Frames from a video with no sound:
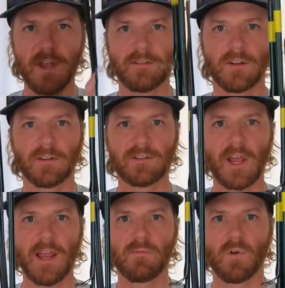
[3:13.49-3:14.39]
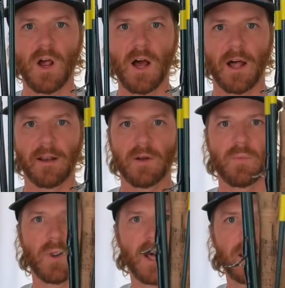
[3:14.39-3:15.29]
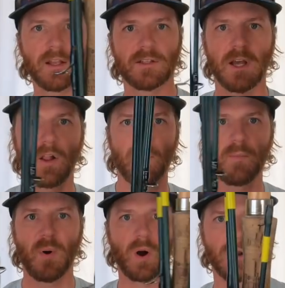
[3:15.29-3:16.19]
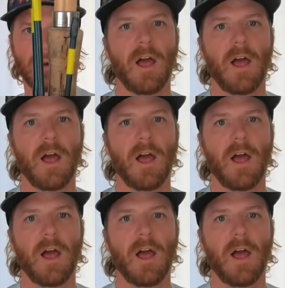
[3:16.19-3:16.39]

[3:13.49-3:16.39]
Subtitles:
These are the same rod, but I can tell them apart.